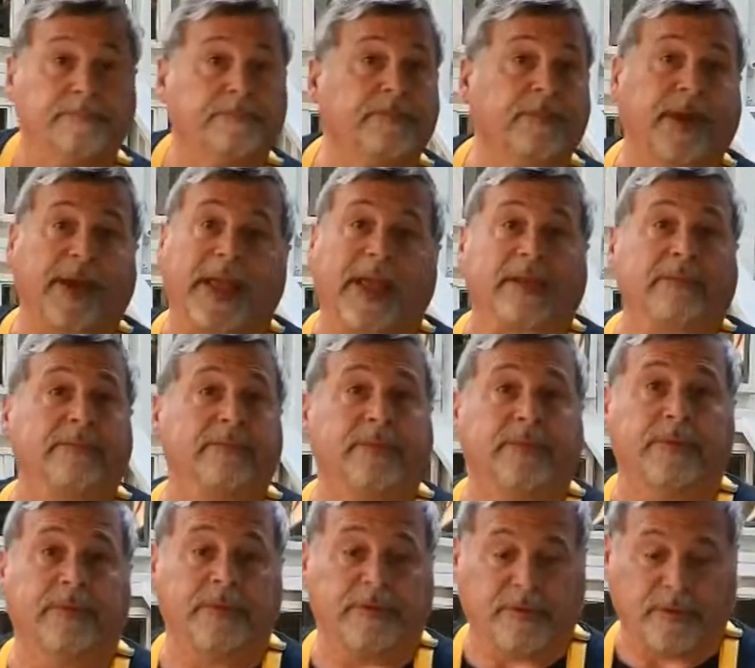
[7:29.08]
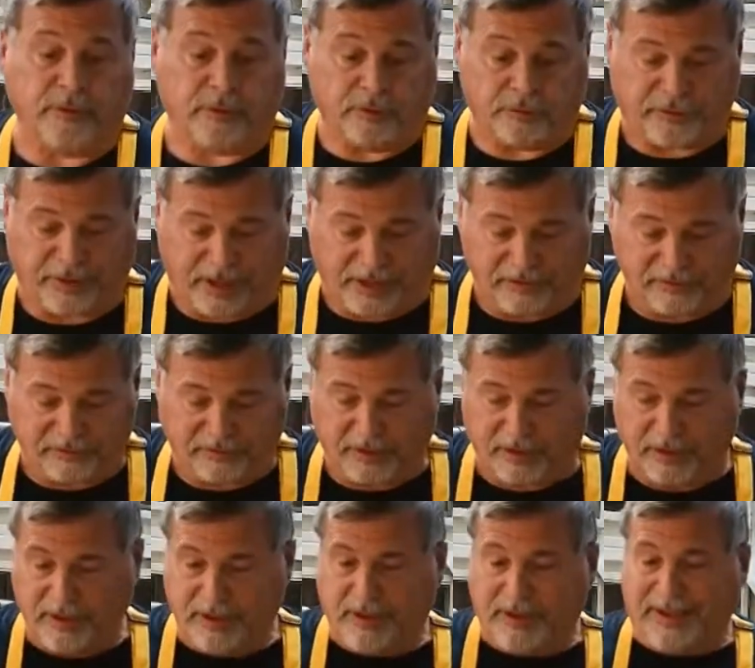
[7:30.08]
Again, to your taste.
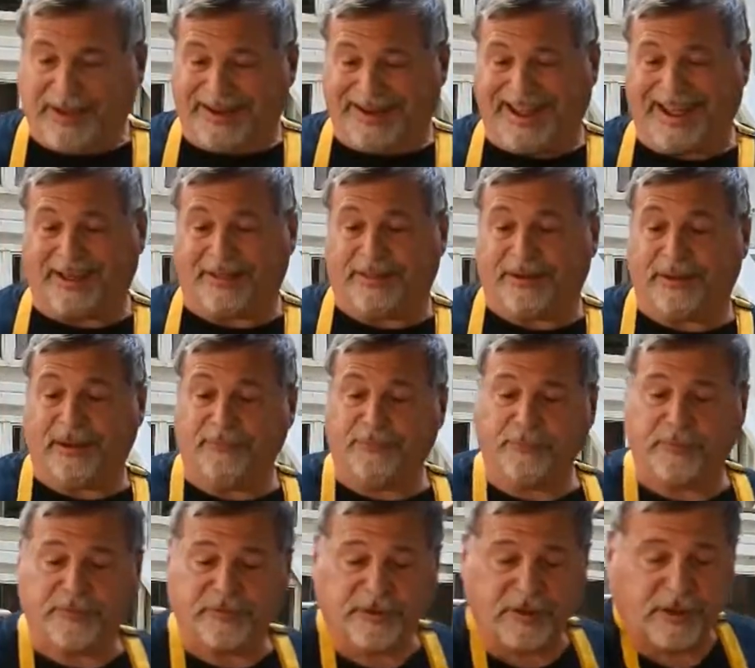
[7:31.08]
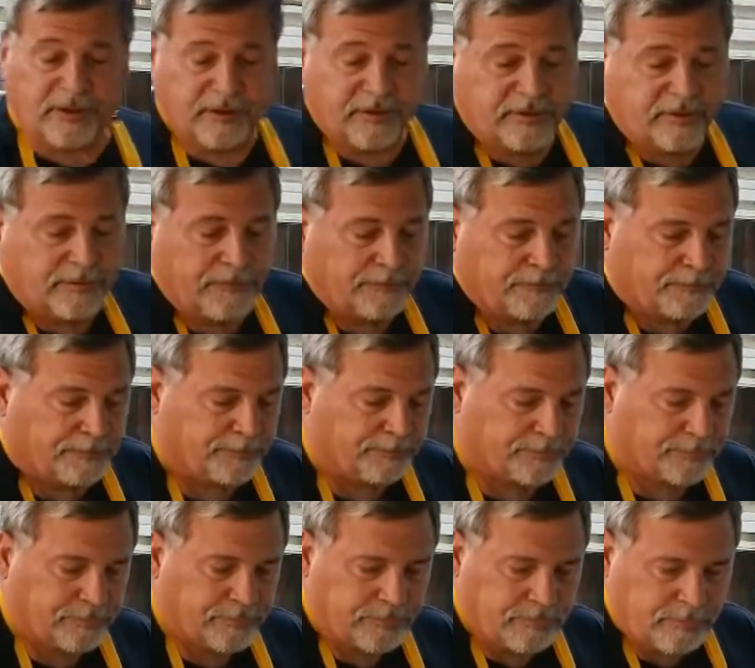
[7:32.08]
Now, the difference is,
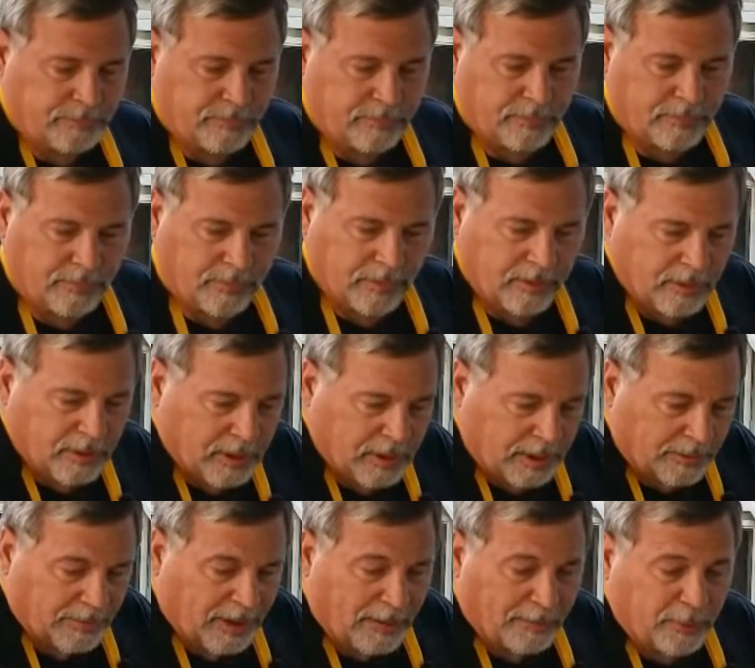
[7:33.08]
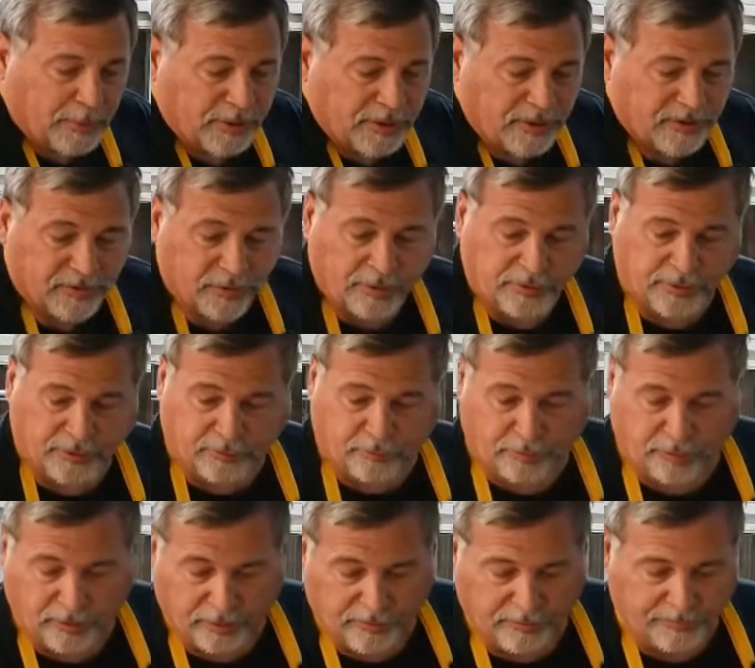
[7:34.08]
I'm not putting this on the
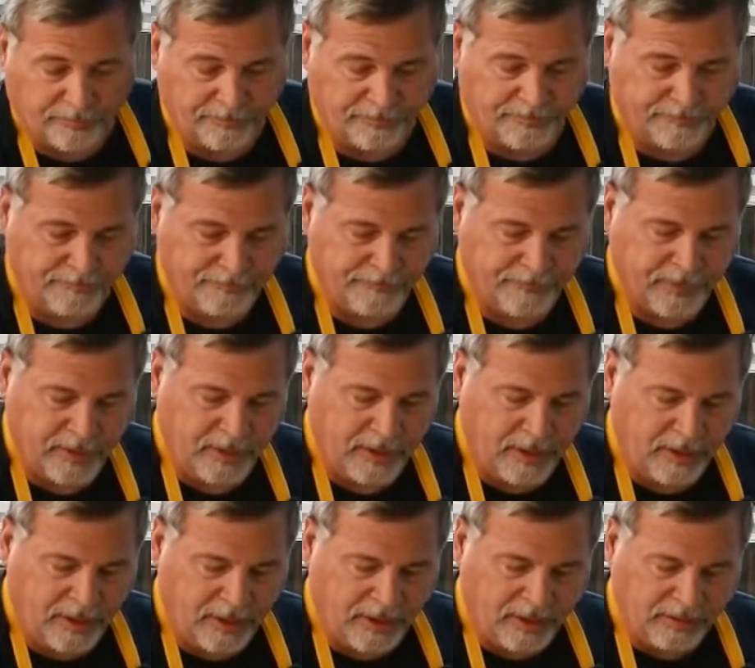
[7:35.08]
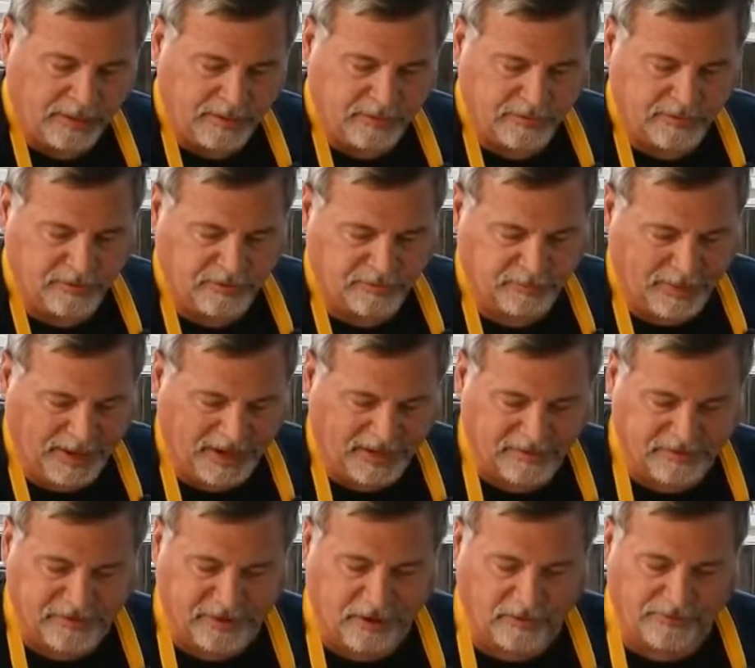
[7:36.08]
grill just by
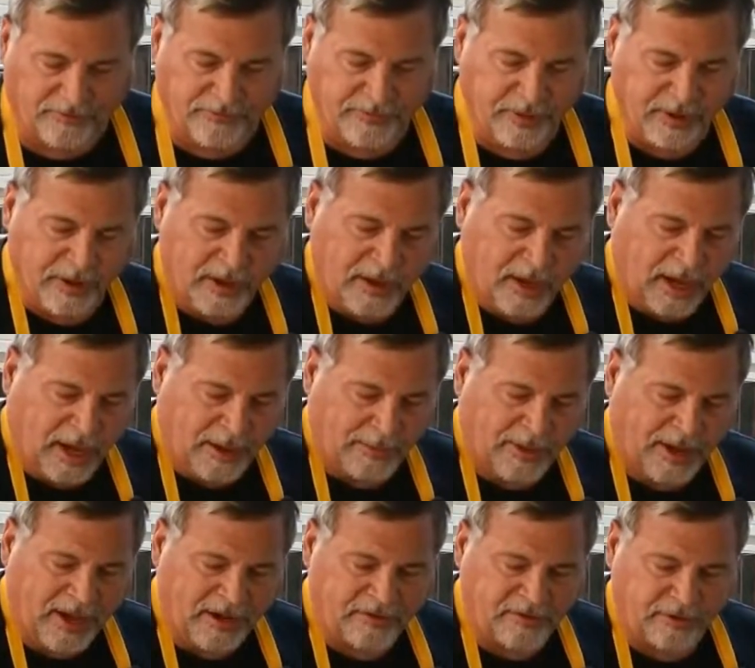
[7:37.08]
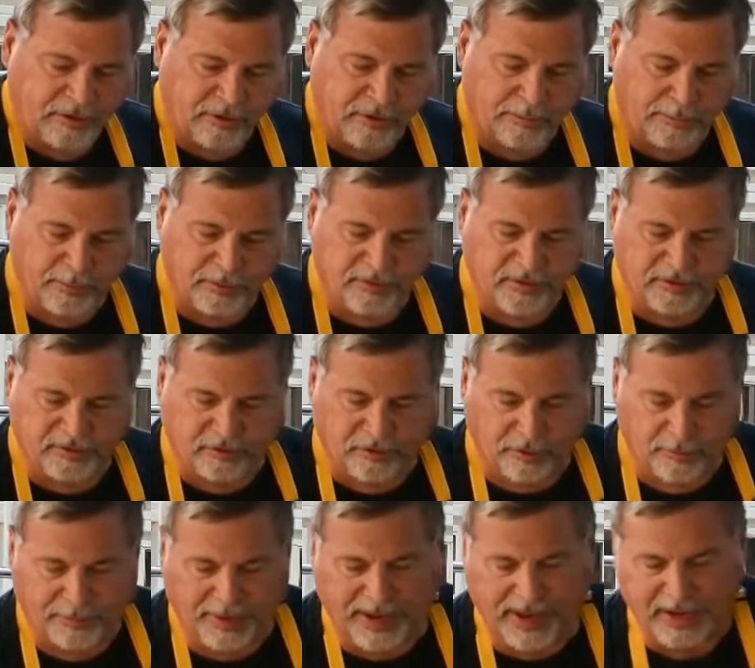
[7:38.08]
itself. I'm actually going to put this on
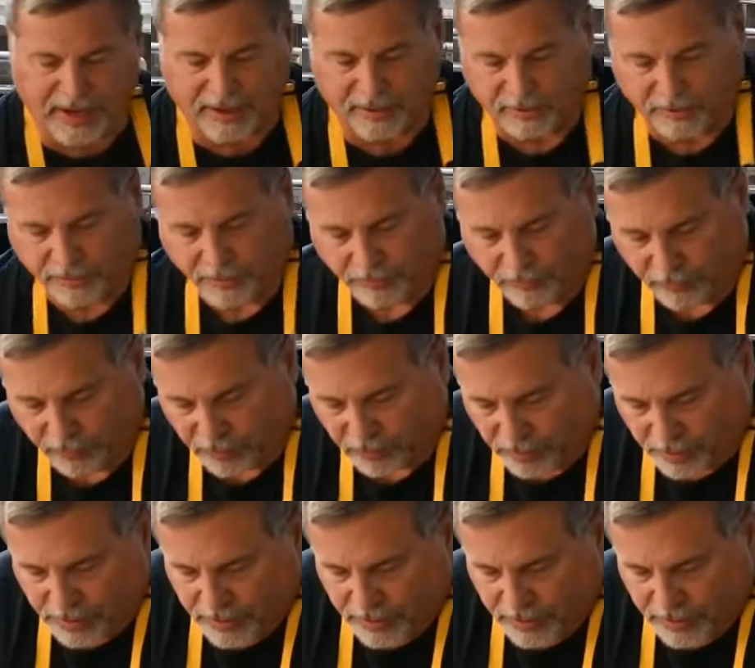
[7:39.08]
a pan on the grill.